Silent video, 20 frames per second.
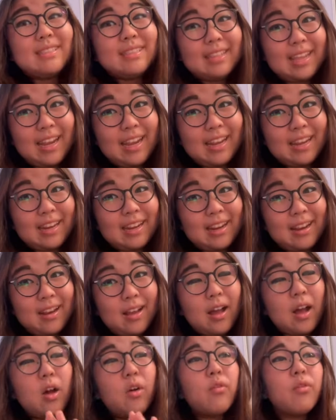dating
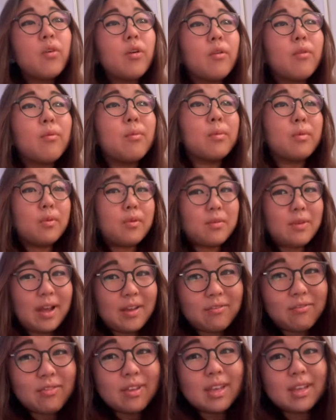for
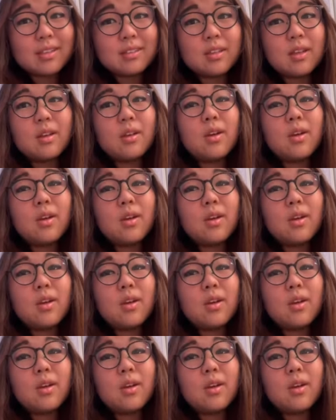breakfast